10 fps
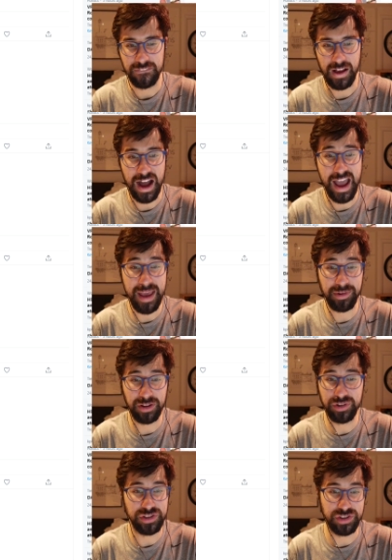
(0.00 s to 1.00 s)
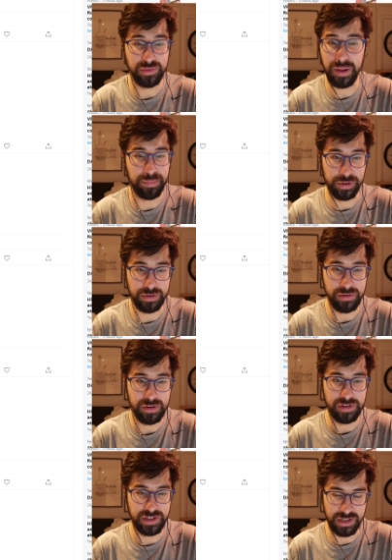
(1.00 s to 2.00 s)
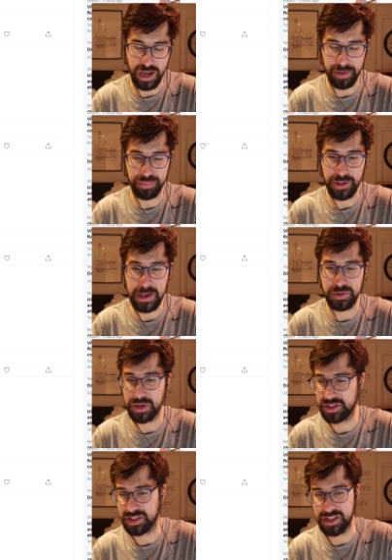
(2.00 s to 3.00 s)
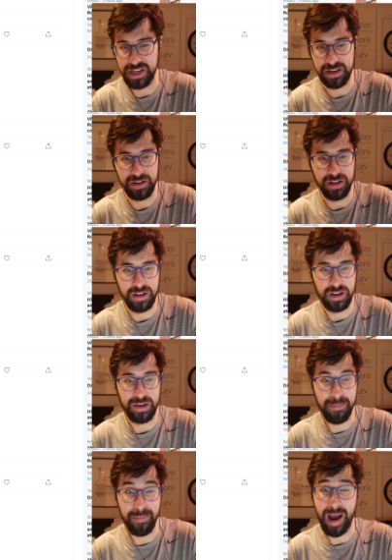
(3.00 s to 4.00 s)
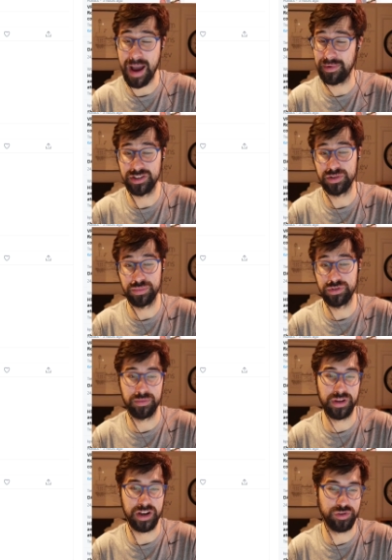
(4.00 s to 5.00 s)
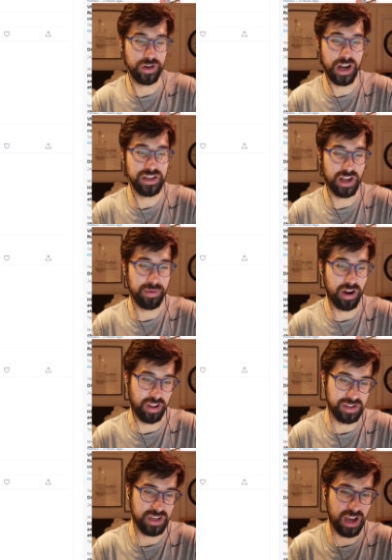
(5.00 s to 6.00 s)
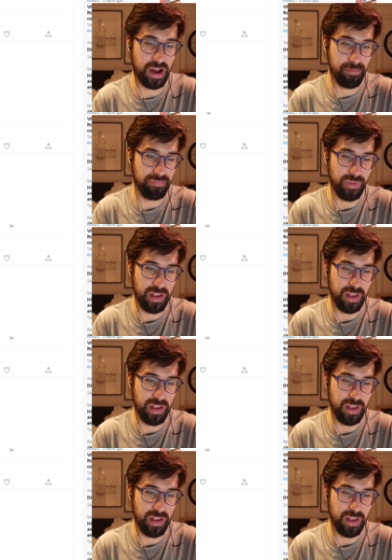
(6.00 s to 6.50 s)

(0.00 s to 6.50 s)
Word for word: I am going to assume that Blue did not play 2016. I'm gonna assume Blue didn't play enough 2019. I'll be honest. Um,